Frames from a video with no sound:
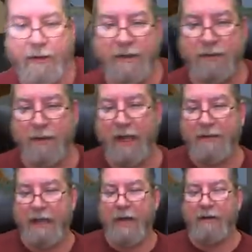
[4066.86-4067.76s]
it is without
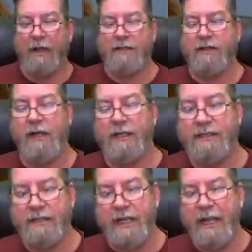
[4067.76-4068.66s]
the outline. So you can
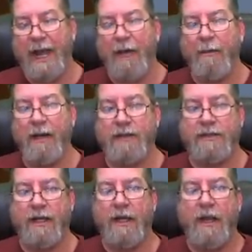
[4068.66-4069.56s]
see how
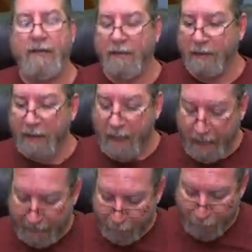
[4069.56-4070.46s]
much the
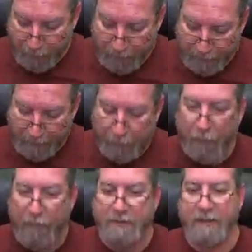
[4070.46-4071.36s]
line really
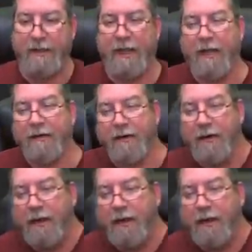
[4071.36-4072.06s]
holds it together.